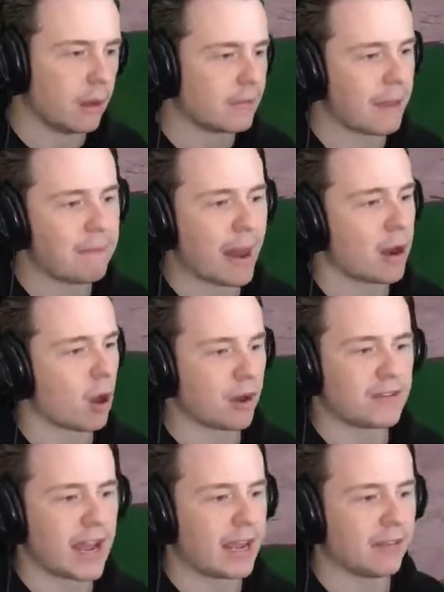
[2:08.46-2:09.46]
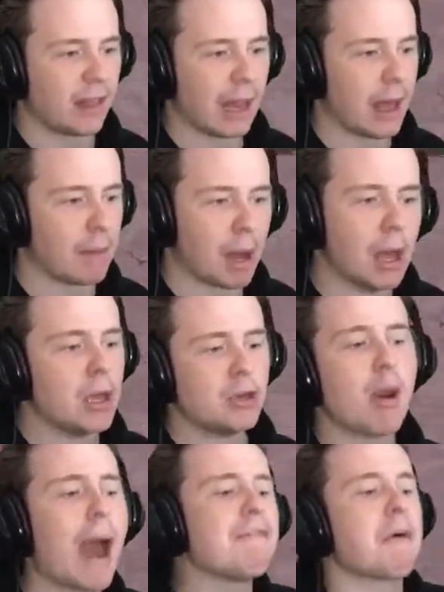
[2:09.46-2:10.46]
They better not have taken the llama.
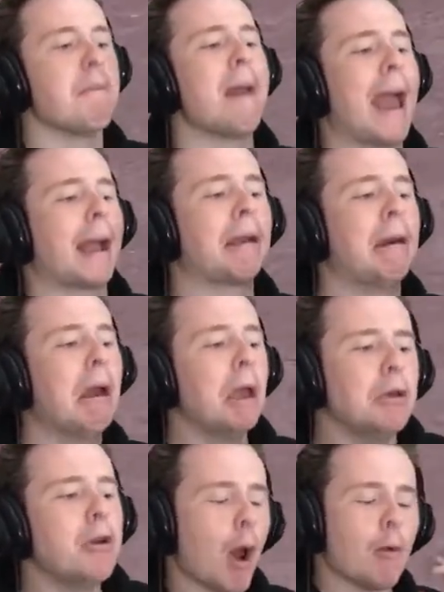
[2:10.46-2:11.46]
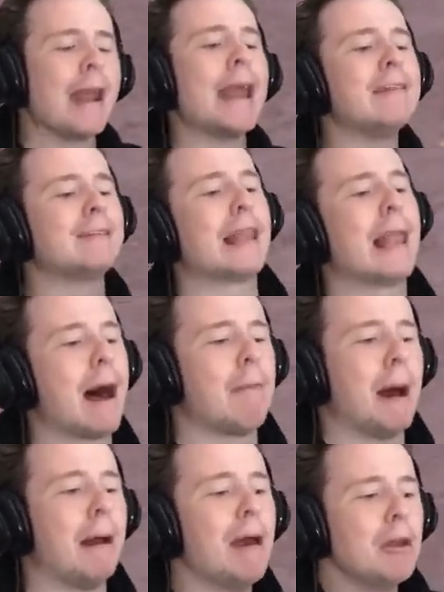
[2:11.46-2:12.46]
You have a mech. You don't need the
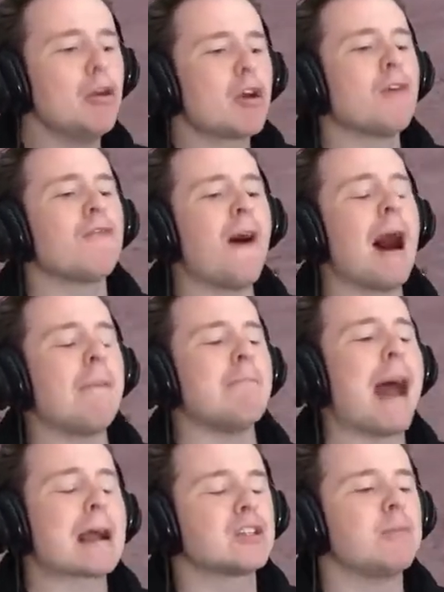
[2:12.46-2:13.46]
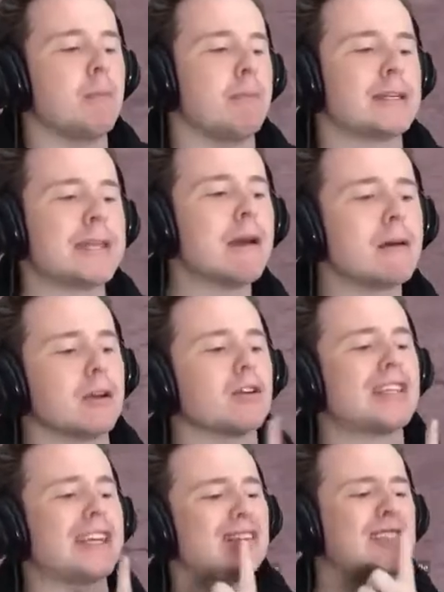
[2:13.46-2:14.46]
llama. You can farm maximum
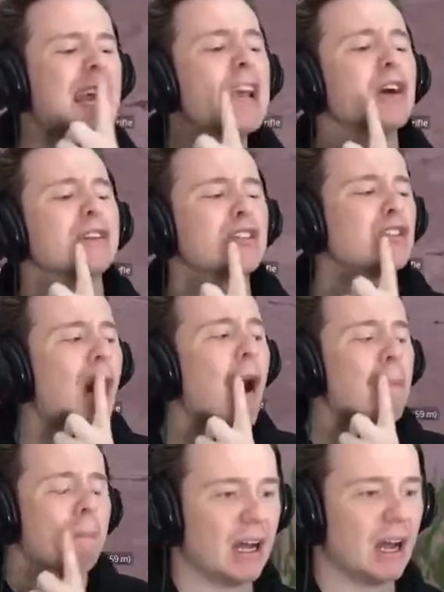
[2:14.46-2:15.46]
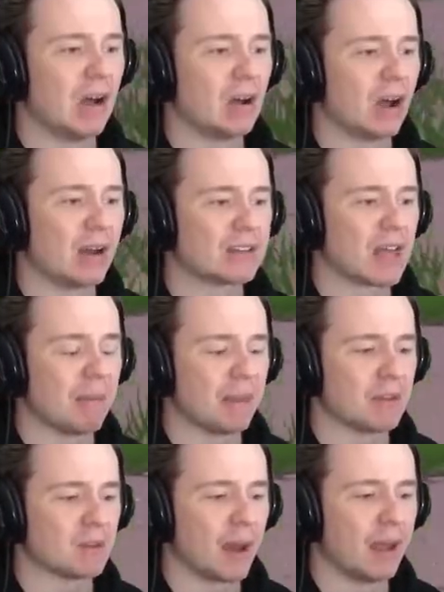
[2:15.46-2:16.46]
materials in a single stop. Oh god, it's coming
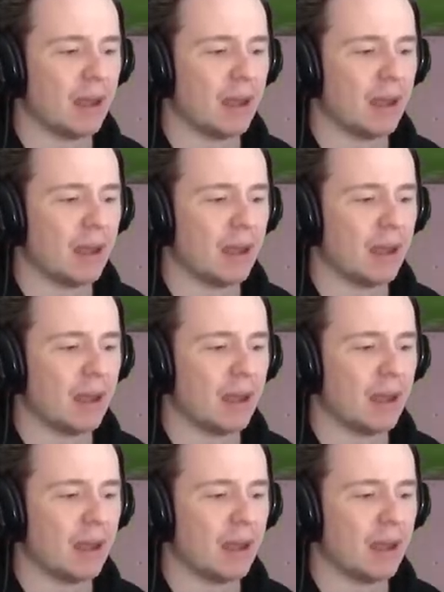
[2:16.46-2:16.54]
this way.